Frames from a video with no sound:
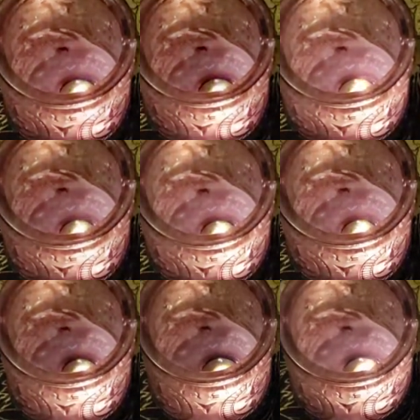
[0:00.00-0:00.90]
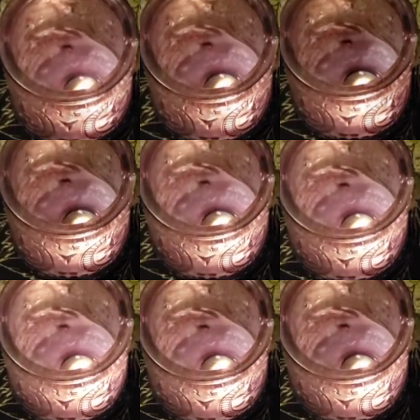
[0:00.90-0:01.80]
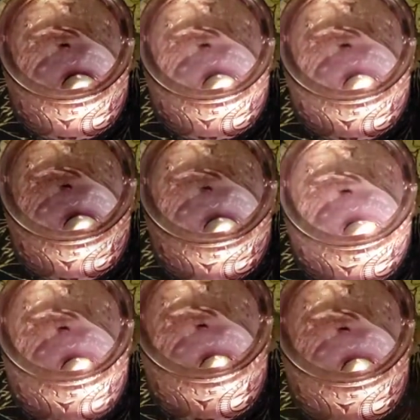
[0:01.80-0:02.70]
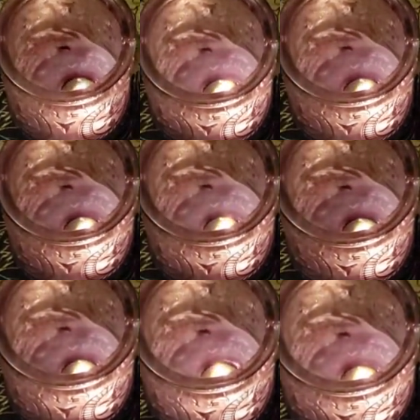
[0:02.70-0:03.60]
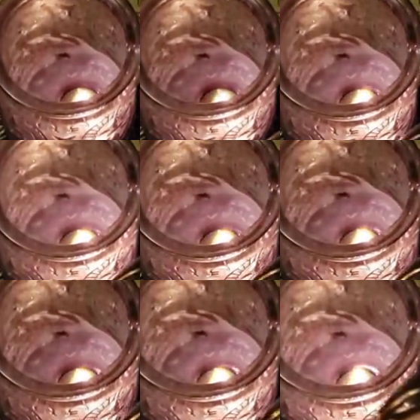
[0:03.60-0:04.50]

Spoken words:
And then I have also recently trimmed Sasarai Bito.